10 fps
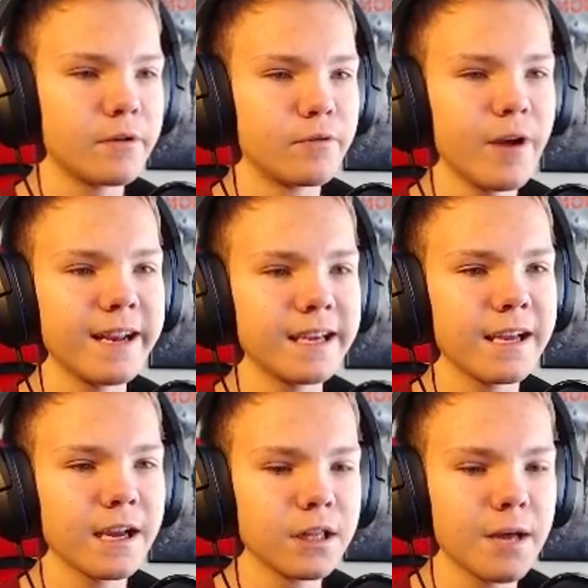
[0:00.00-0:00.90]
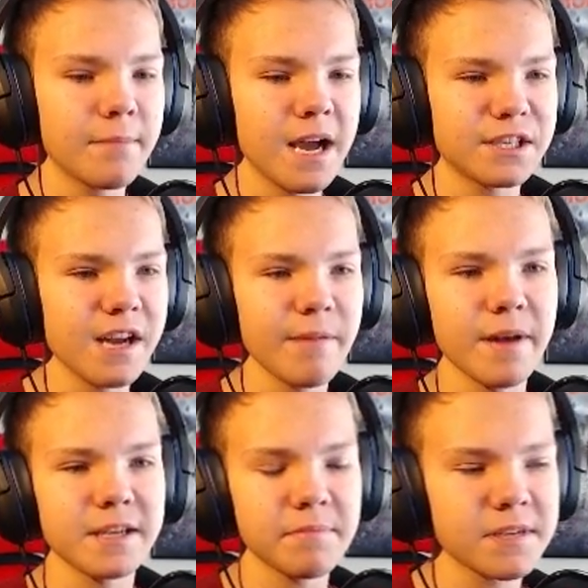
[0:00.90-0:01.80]
riding club uh,
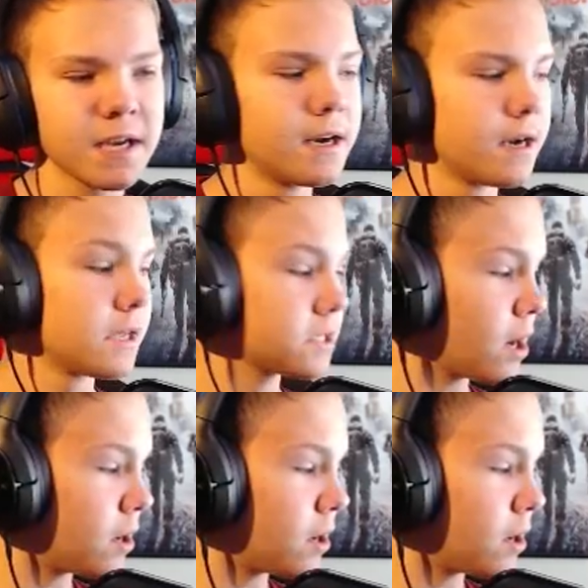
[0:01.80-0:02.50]
championships. So